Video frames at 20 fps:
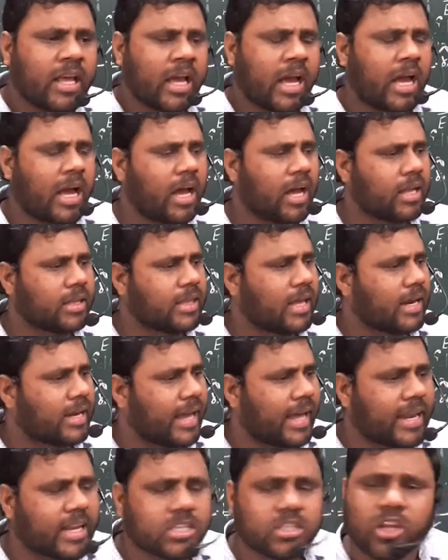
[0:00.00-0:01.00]
The
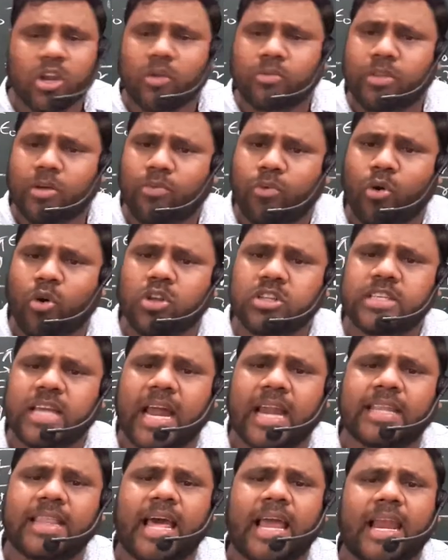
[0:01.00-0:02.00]
direction of the force
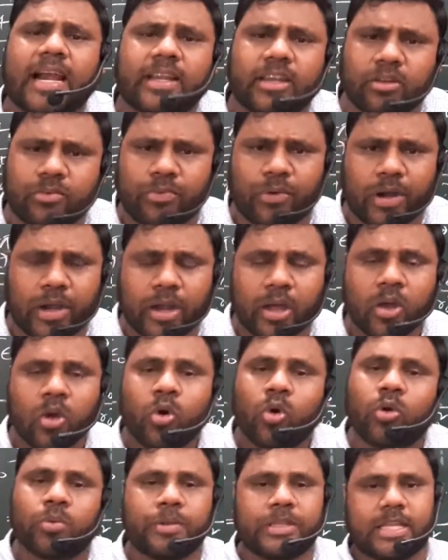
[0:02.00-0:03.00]
and the electric field
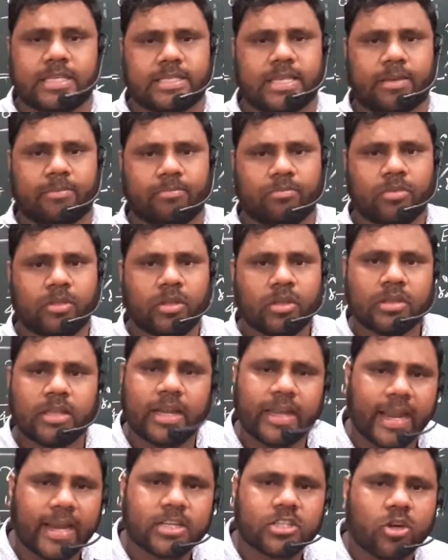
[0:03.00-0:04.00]
would be the same. The
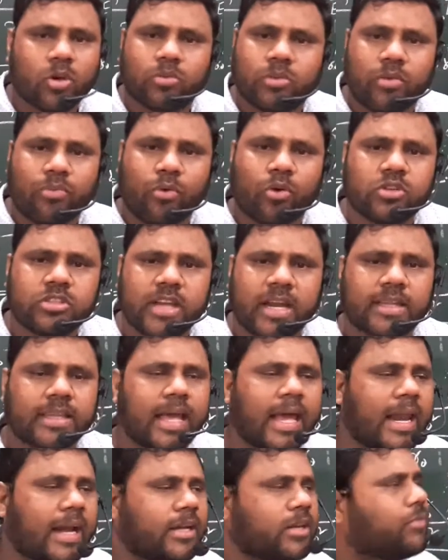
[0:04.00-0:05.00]
direction of the force and
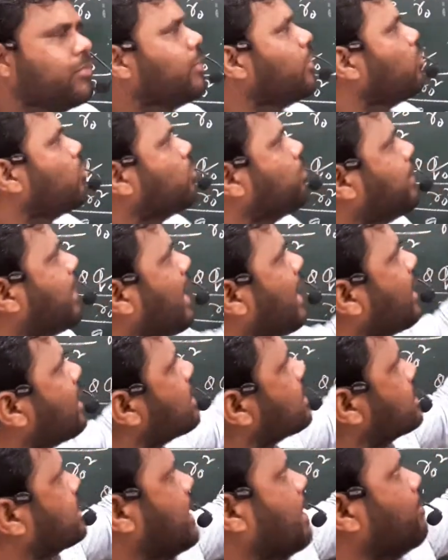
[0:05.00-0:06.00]
the electric field would be the
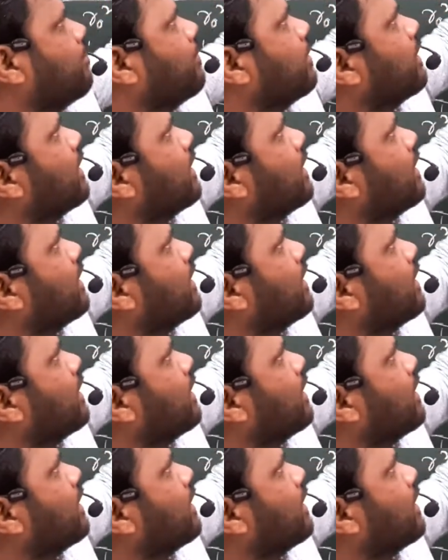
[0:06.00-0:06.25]
same.